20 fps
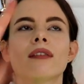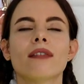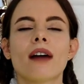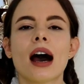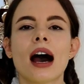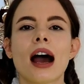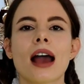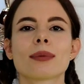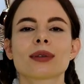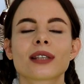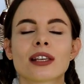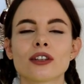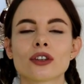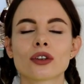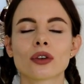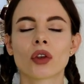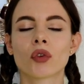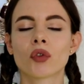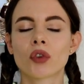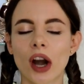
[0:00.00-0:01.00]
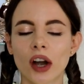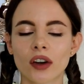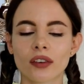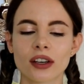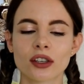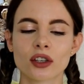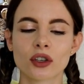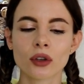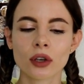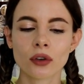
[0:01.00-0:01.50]
vibes into the
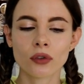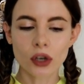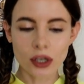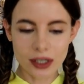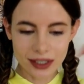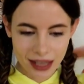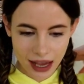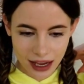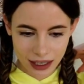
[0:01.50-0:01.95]
fragrant universe